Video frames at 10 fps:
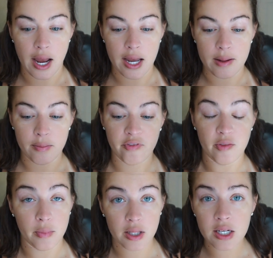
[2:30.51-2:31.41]
I am
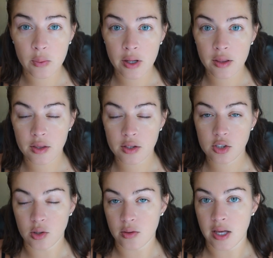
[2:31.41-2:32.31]
familiar with
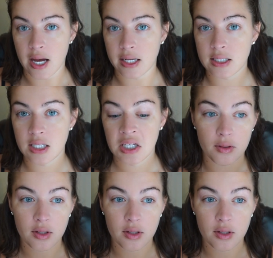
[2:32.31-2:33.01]
so that